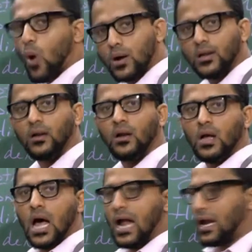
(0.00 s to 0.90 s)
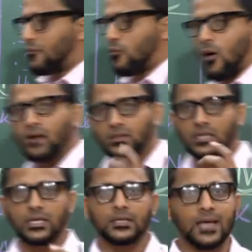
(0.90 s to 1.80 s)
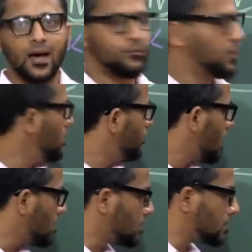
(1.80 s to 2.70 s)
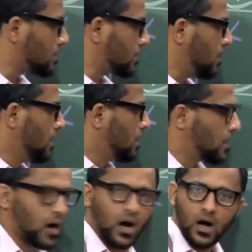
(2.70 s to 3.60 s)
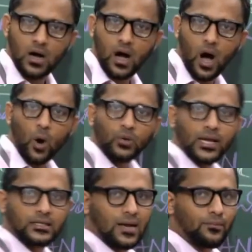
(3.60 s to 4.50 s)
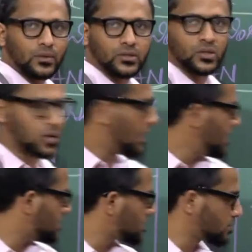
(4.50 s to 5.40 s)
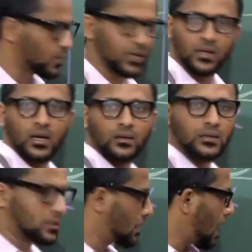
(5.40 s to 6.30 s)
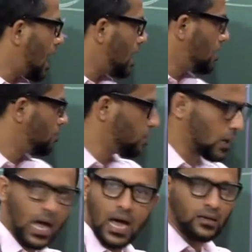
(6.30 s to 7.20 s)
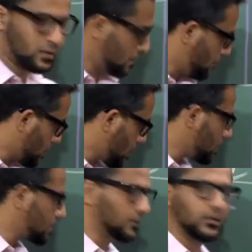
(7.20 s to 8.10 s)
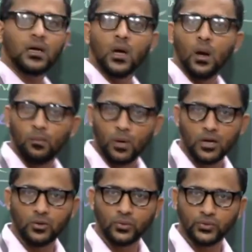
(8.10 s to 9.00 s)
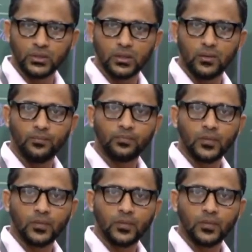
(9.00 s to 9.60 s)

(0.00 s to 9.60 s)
model, and I have one such example, that is how the examples relates with the scan, plan, the predict, and the produce here.